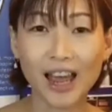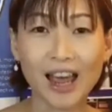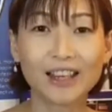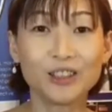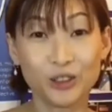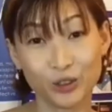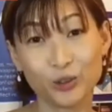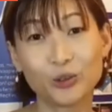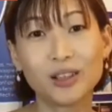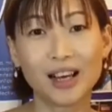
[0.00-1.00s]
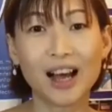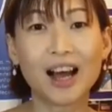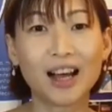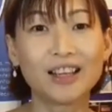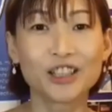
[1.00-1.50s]
and you
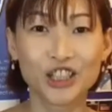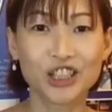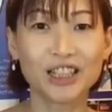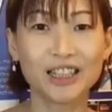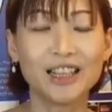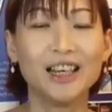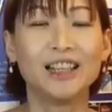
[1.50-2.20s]
are she.